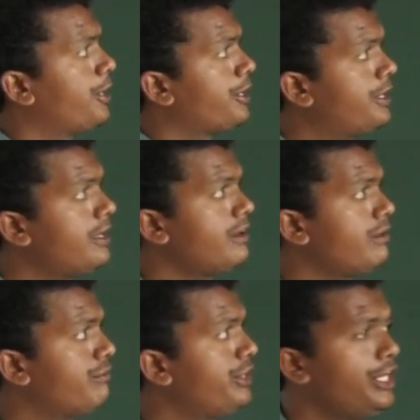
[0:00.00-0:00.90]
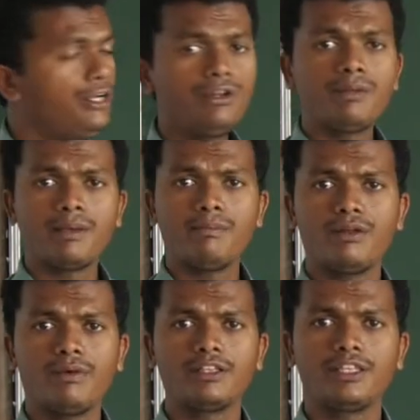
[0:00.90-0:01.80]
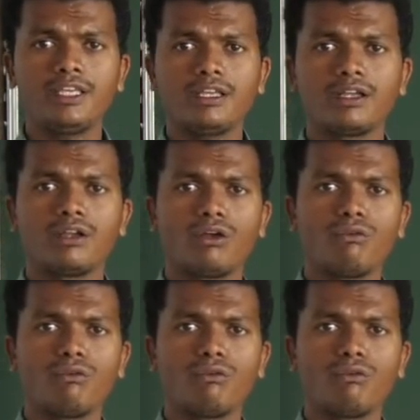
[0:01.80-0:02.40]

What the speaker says: Here we need to remember one thing,